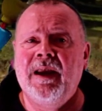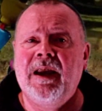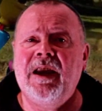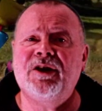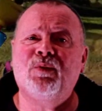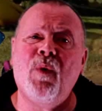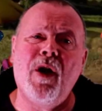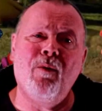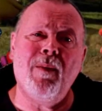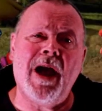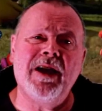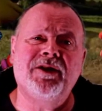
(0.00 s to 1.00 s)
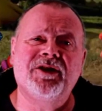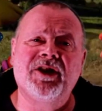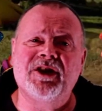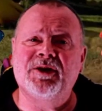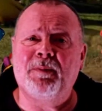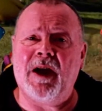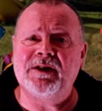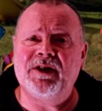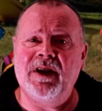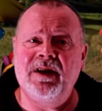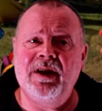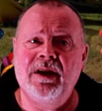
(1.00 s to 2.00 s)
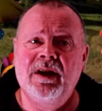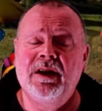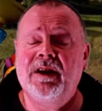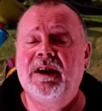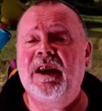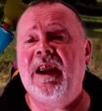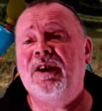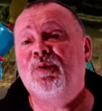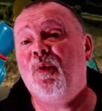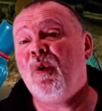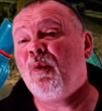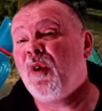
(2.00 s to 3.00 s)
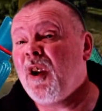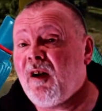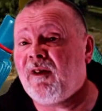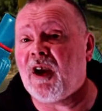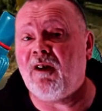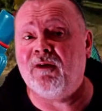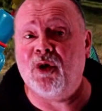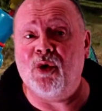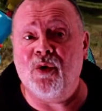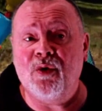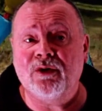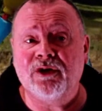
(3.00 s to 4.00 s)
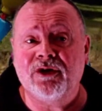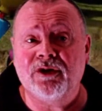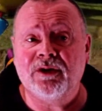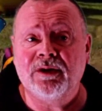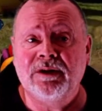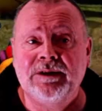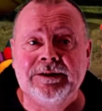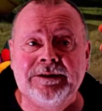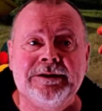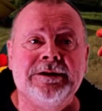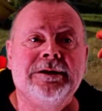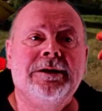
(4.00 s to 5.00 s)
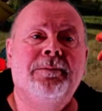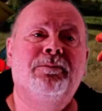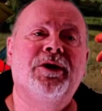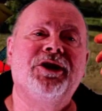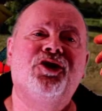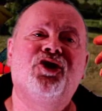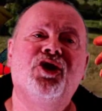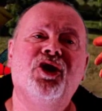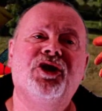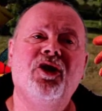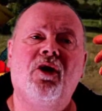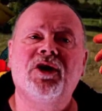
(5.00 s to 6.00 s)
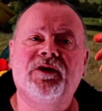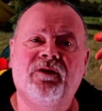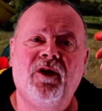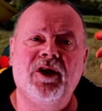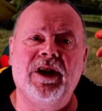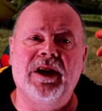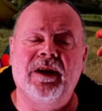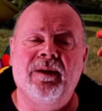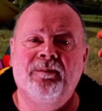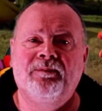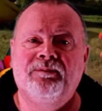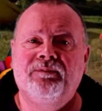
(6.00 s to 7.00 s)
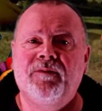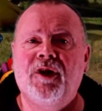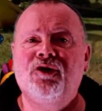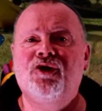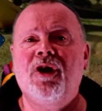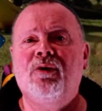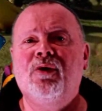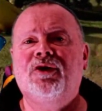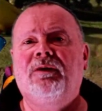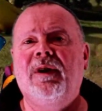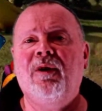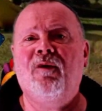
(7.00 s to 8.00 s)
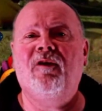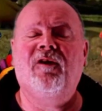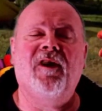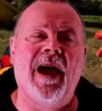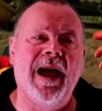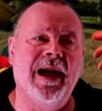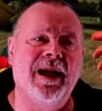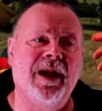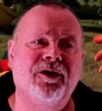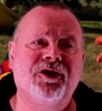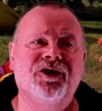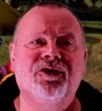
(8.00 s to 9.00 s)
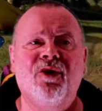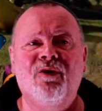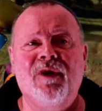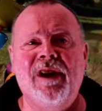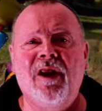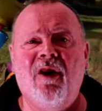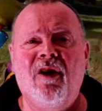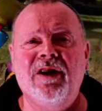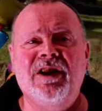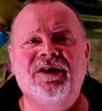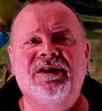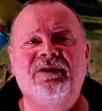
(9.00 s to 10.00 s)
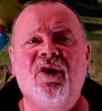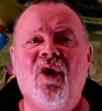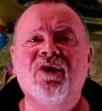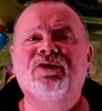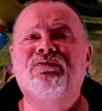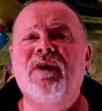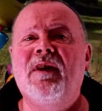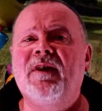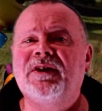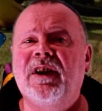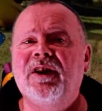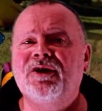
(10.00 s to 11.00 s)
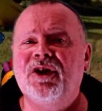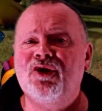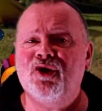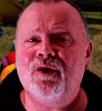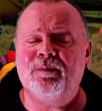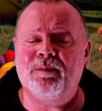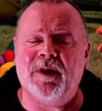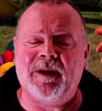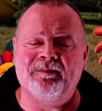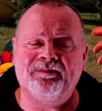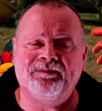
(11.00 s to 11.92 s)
It's well made as expected. Kids will love it, of course. But it's just not as funny. The jokes are a little flat and the storyline is not as riveting as it should be.